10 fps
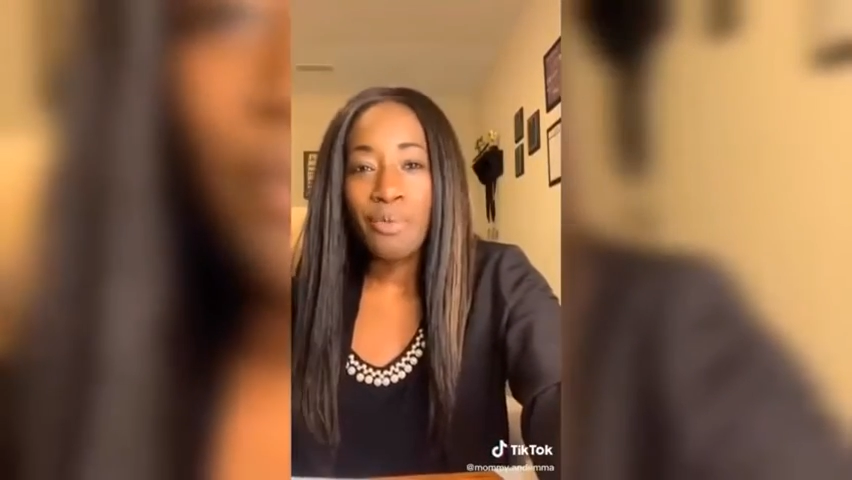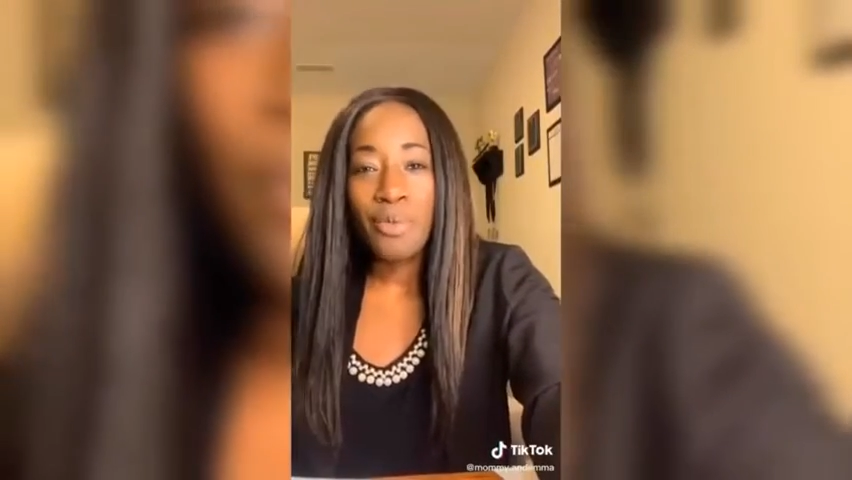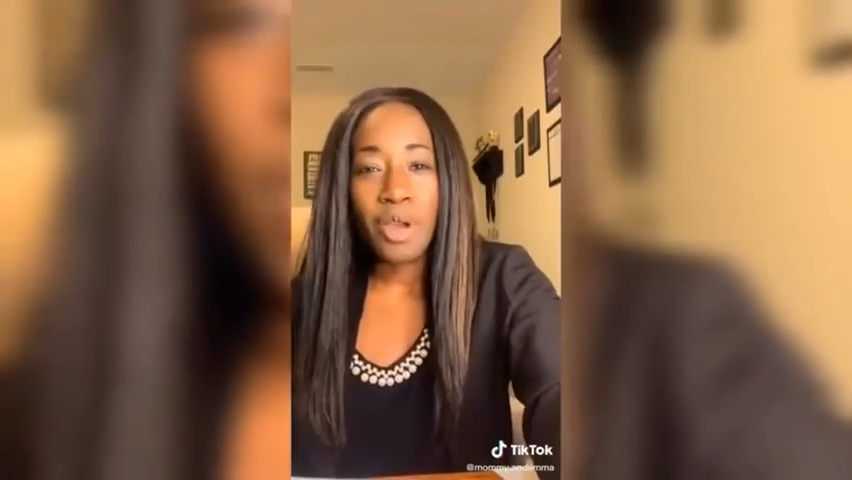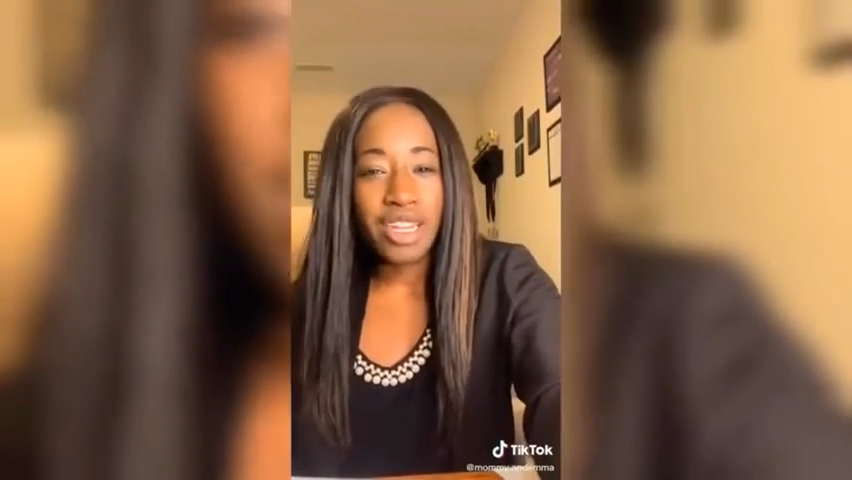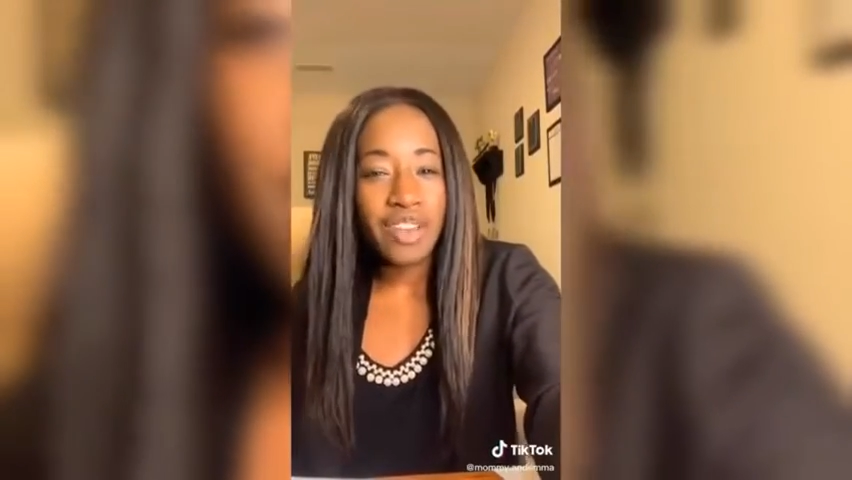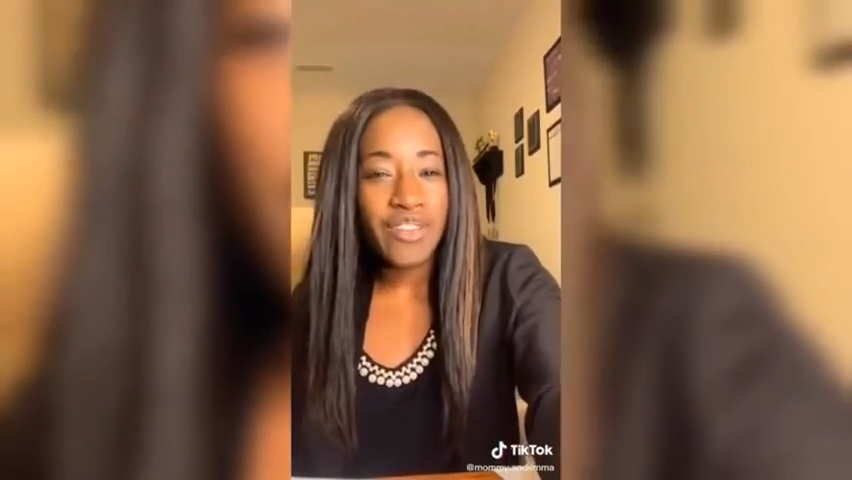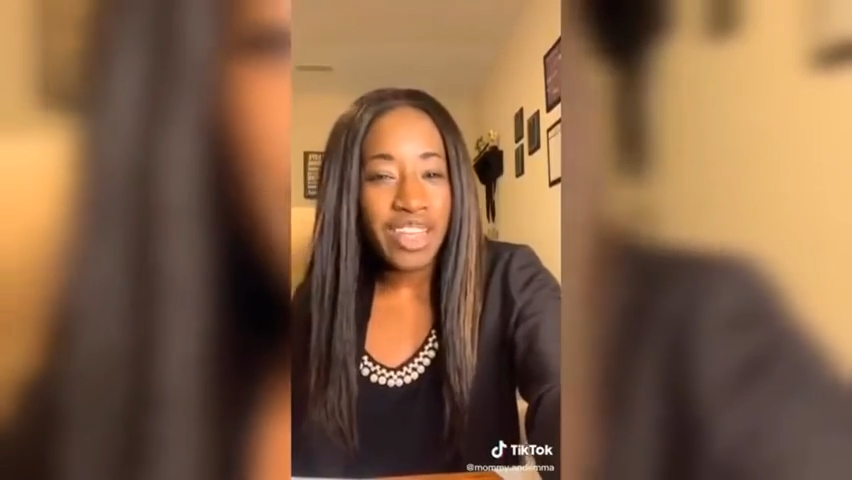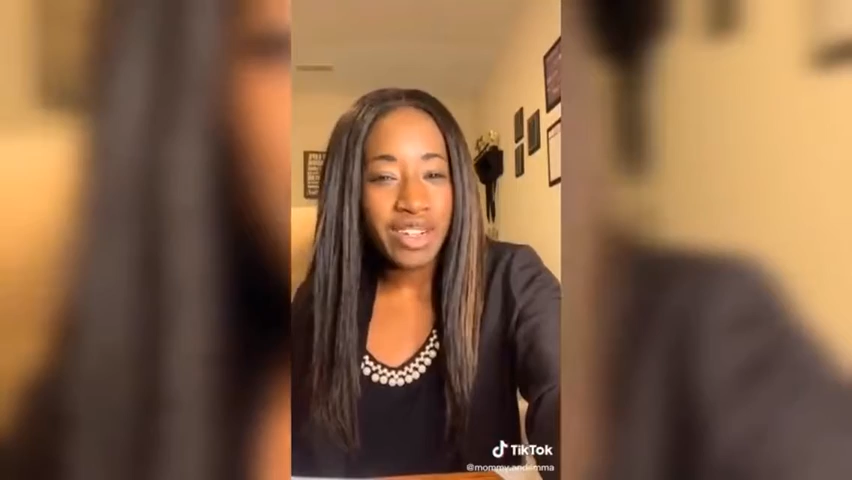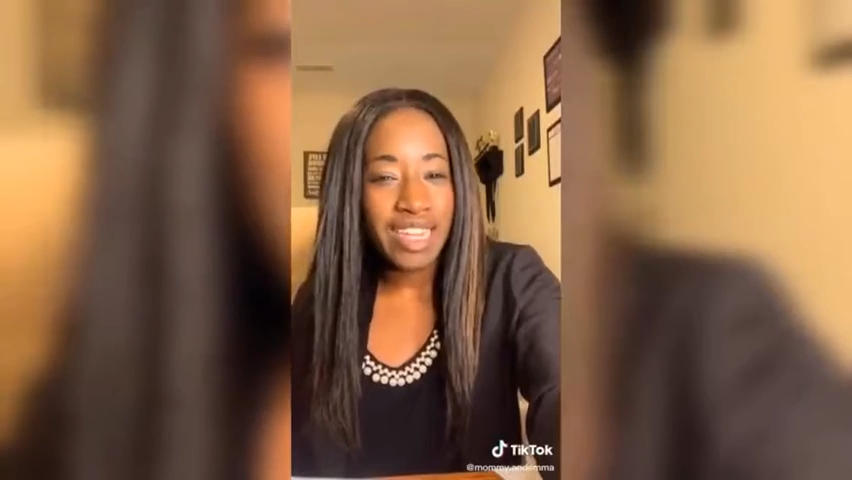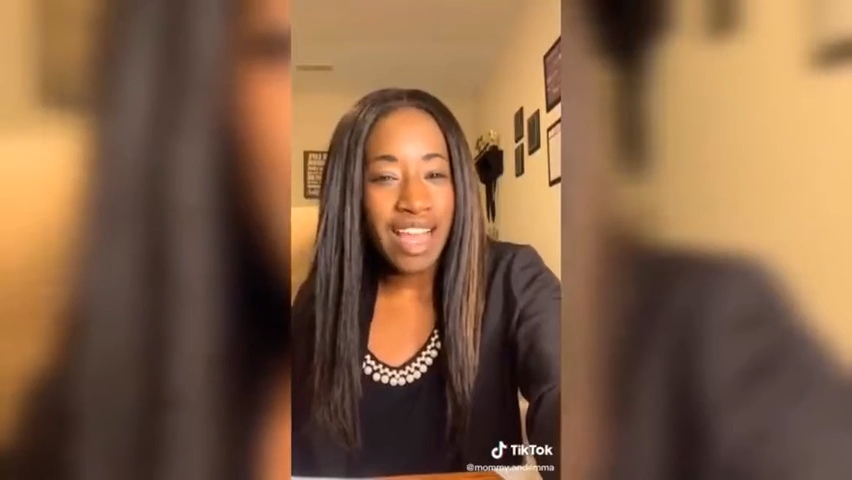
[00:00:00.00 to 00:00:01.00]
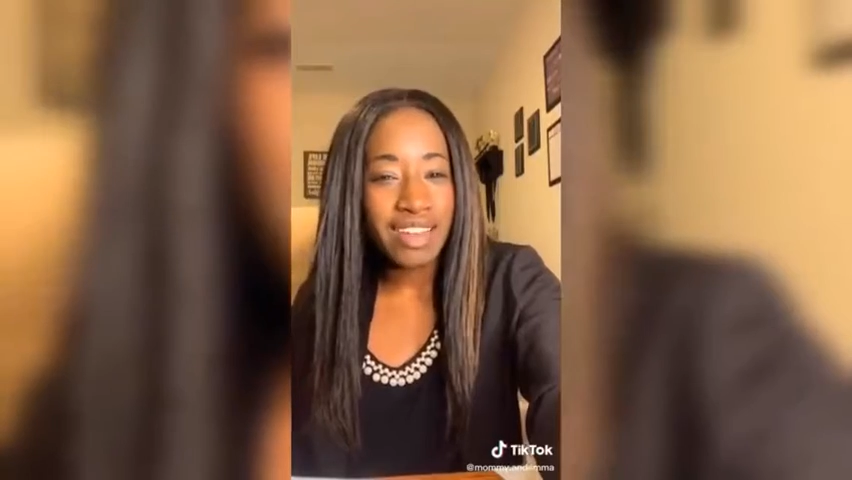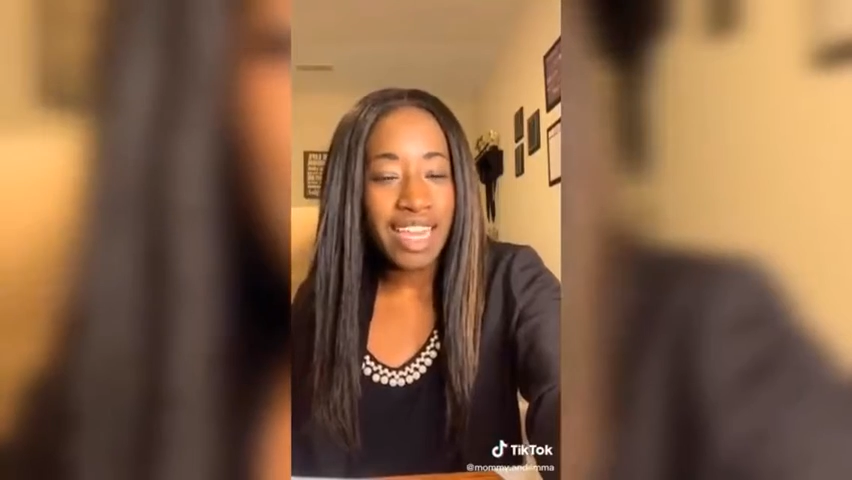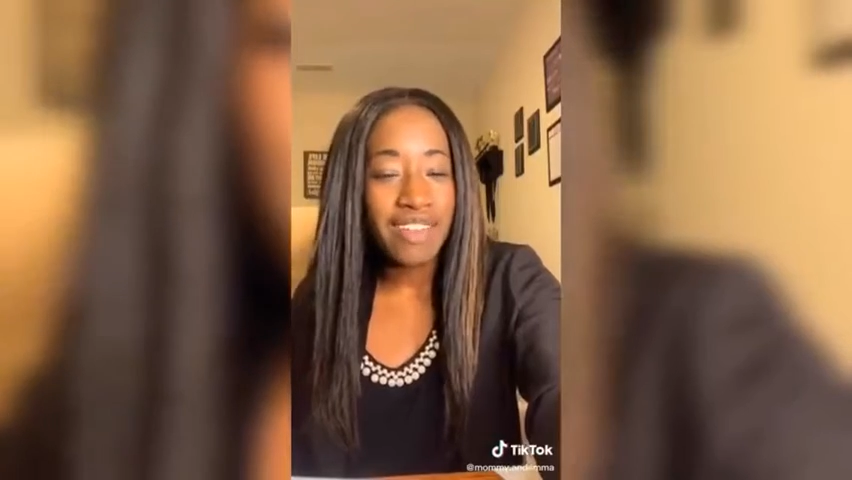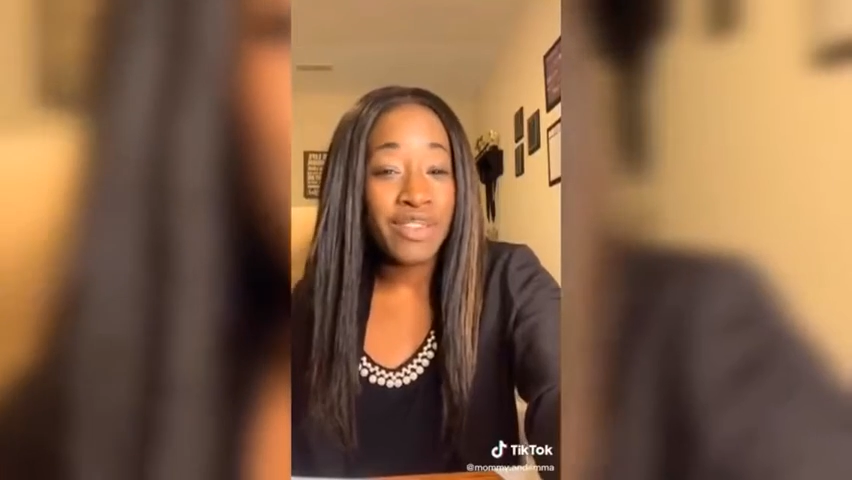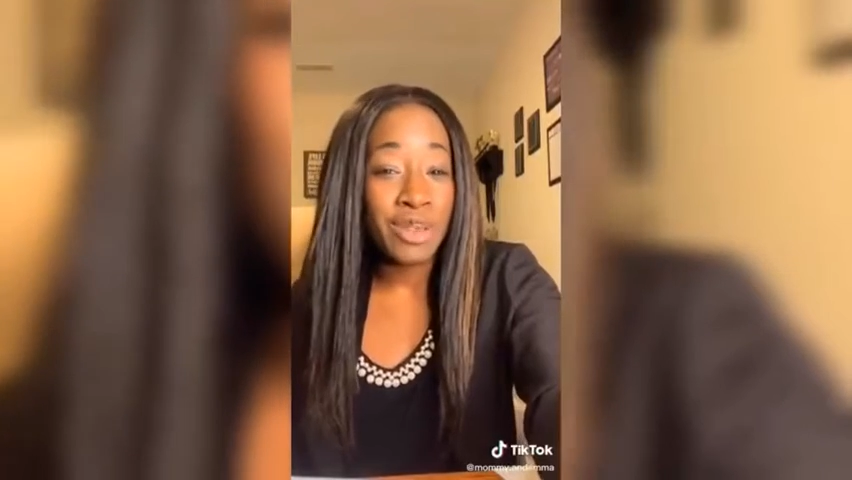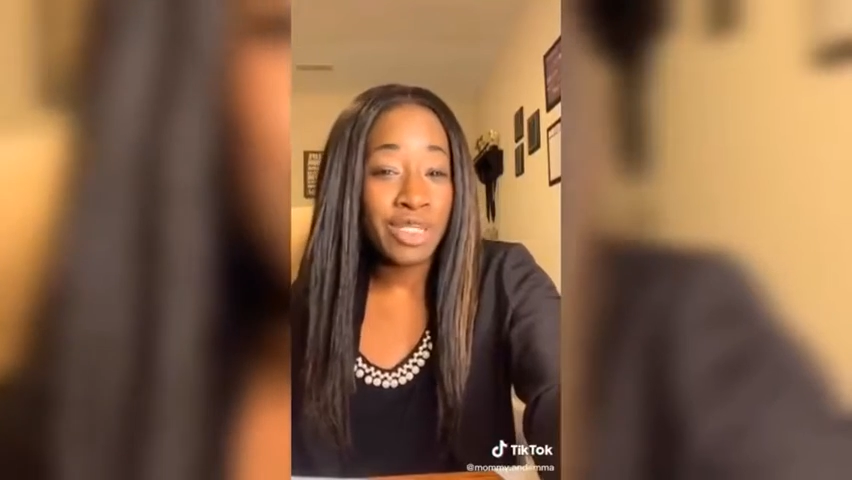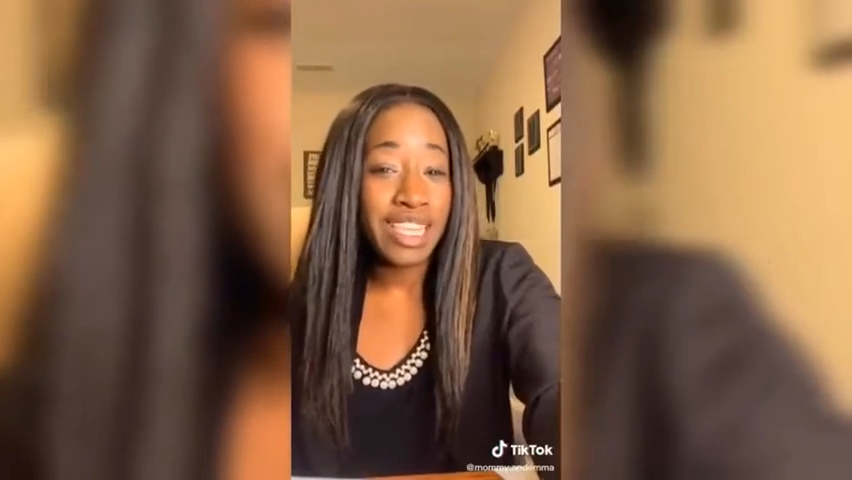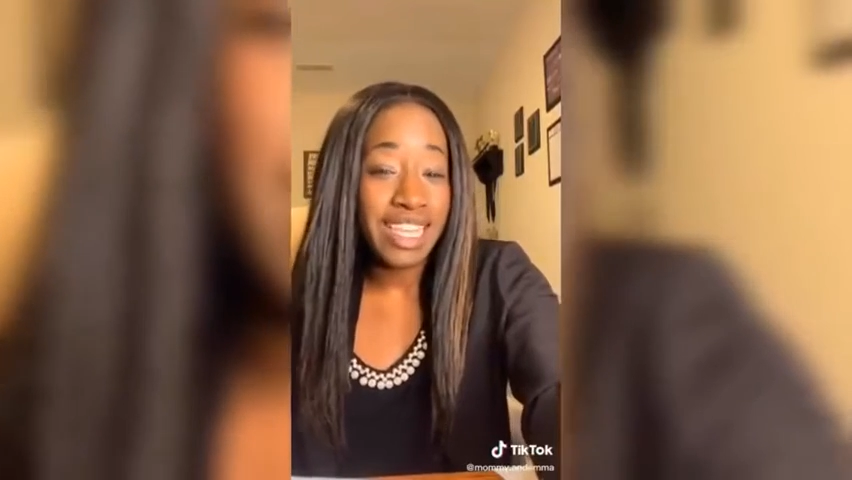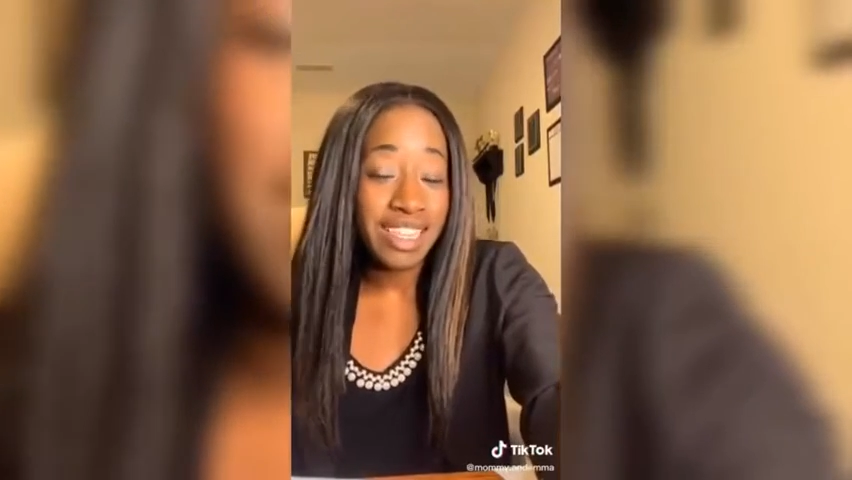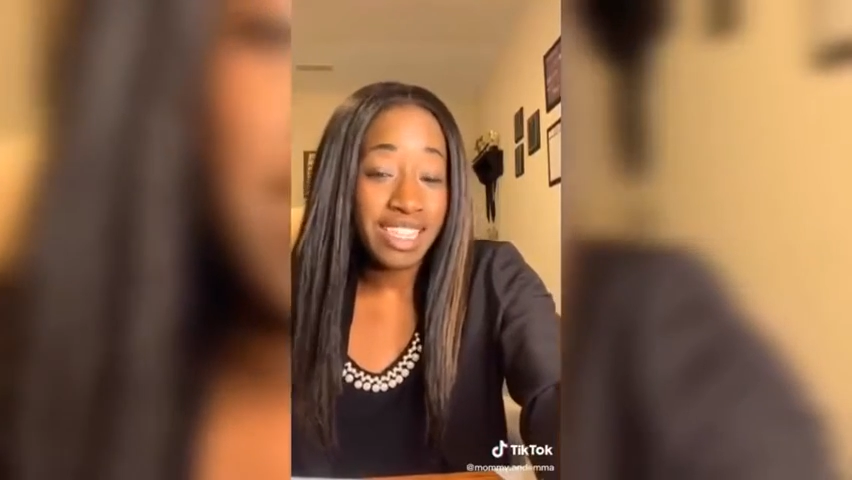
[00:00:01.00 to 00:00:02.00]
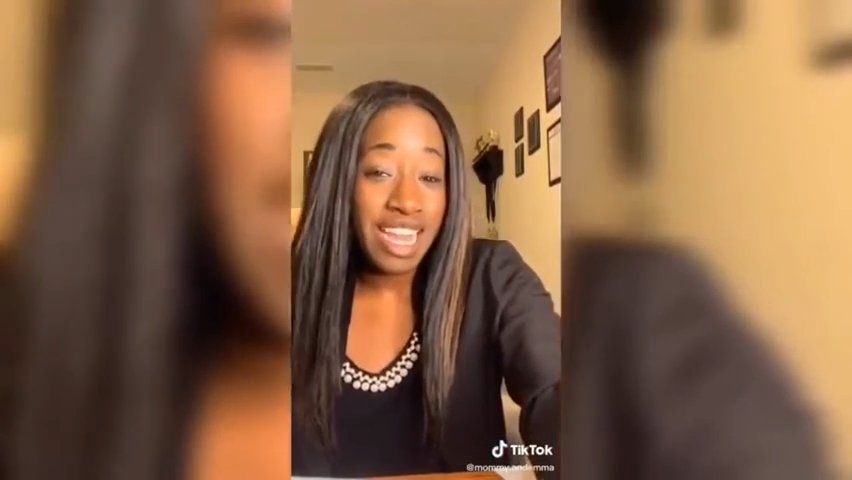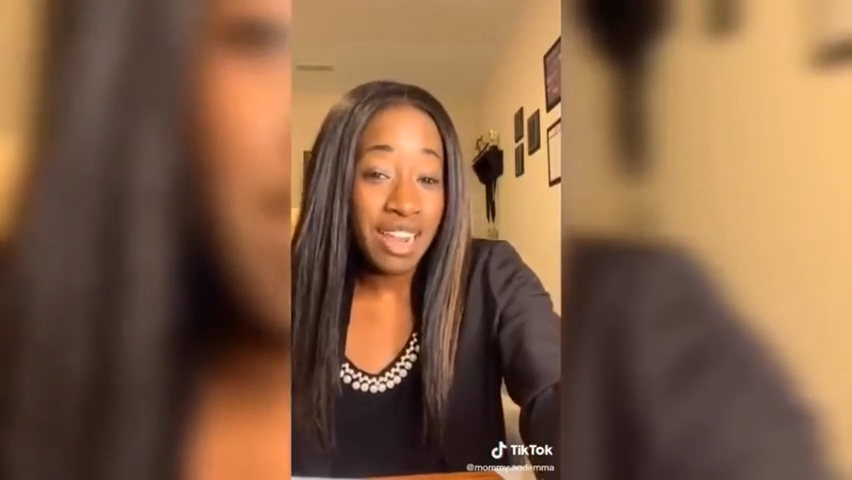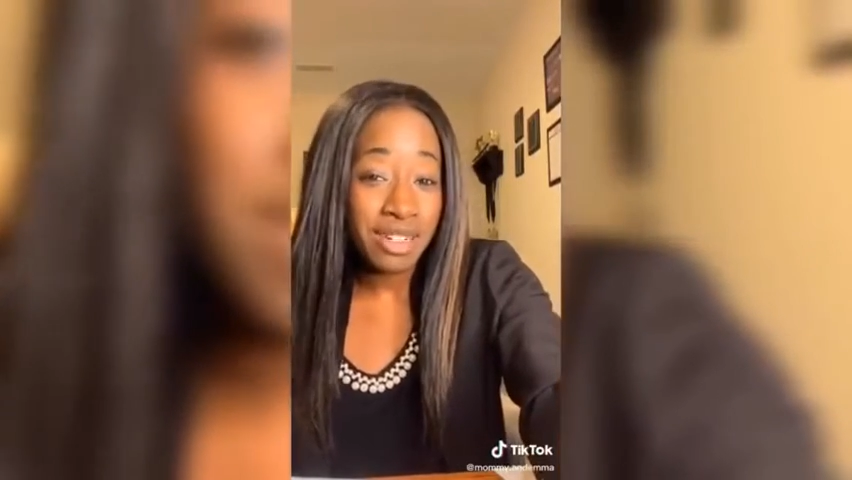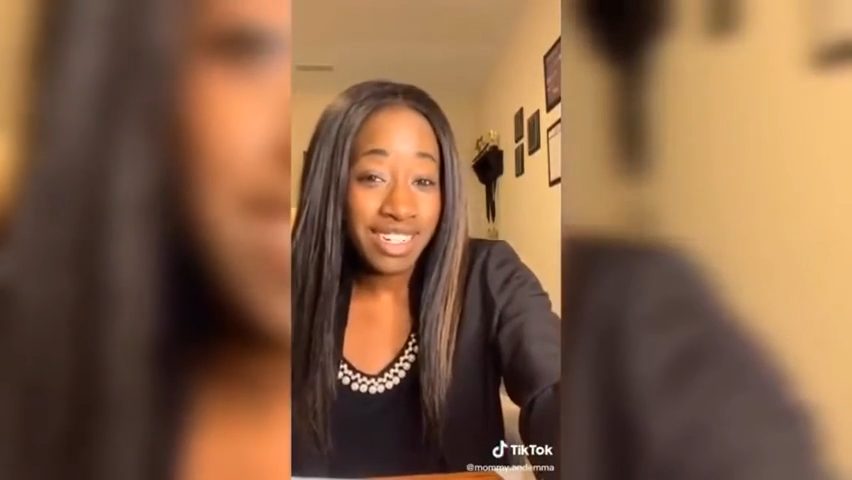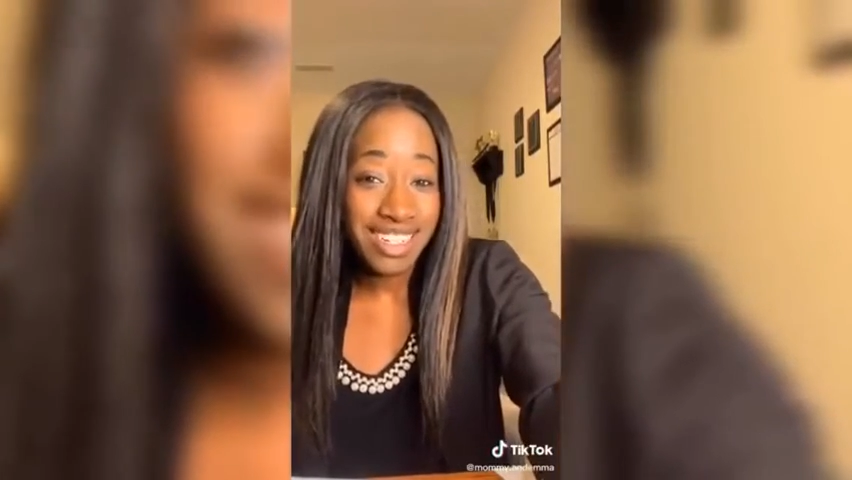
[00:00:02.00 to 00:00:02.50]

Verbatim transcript: Put a finger down if you sing in the shower.